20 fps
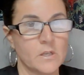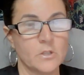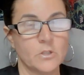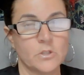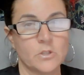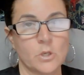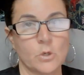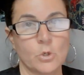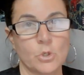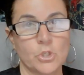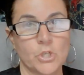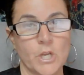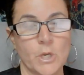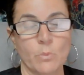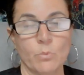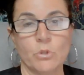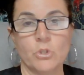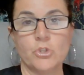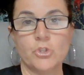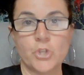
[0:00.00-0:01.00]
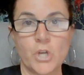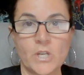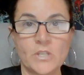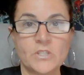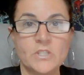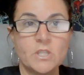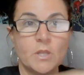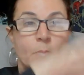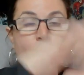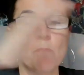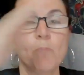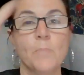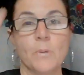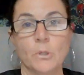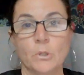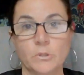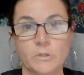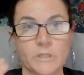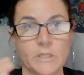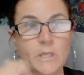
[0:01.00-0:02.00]
associated with just the
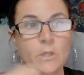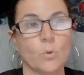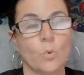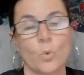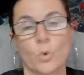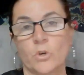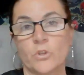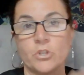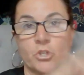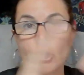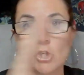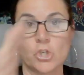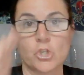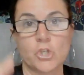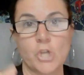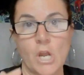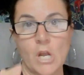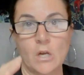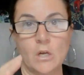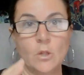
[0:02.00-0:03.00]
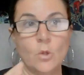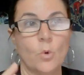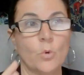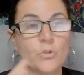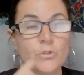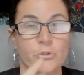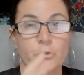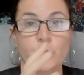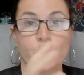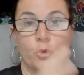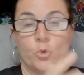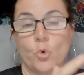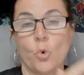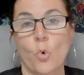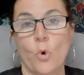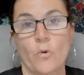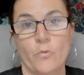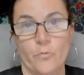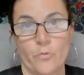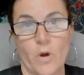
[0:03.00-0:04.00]
building or the shell or the
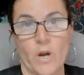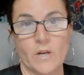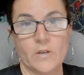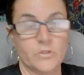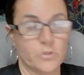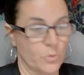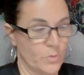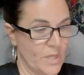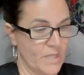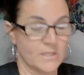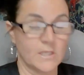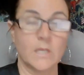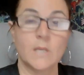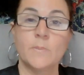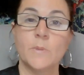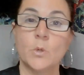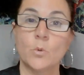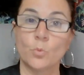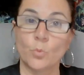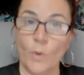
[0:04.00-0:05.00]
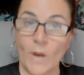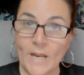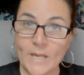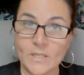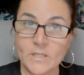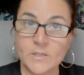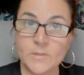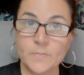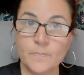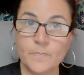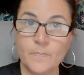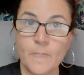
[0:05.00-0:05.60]
storefront. So that's going to be rent